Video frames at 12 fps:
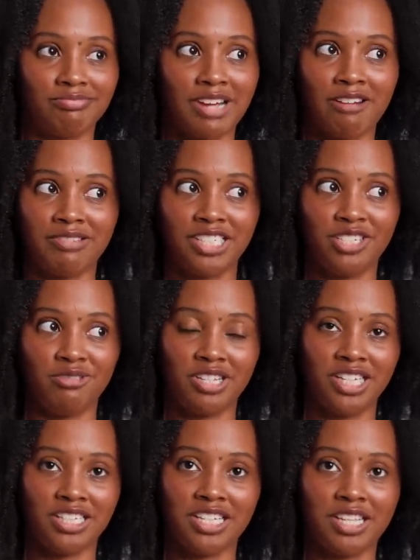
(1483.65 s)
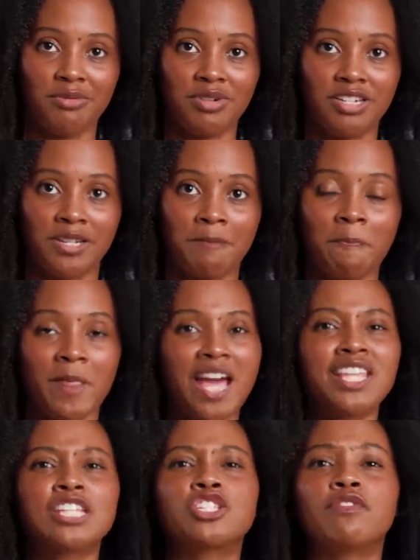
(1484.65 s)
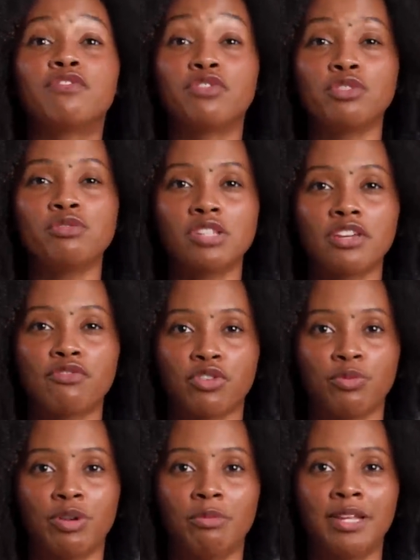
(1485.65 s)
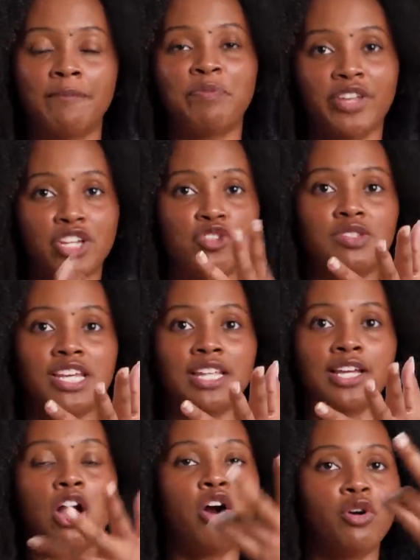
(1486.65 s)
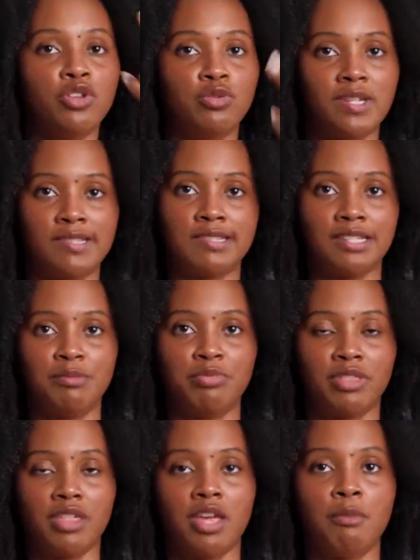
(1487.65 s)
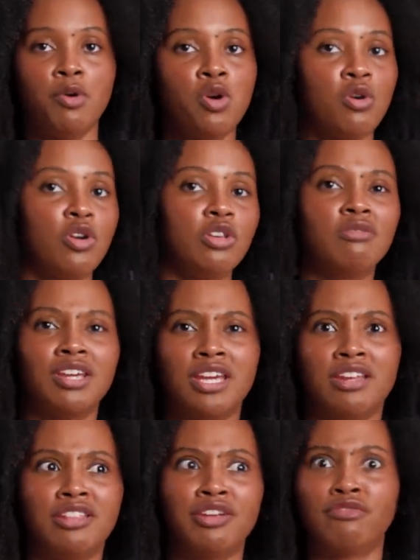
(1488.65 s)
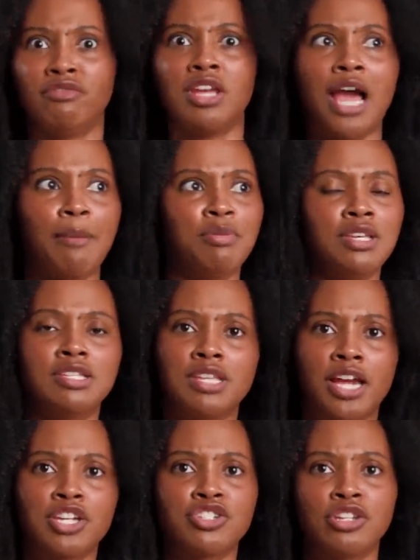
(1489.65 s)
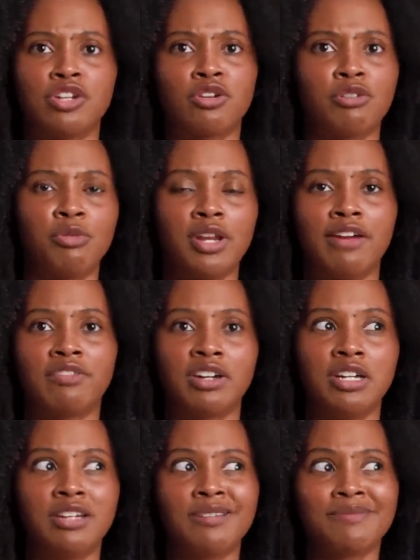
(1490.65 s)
I really do think that they would. I think it's confusing for women because you say, like, oh, you can sleep with them or you can get in their VIP section or whatever.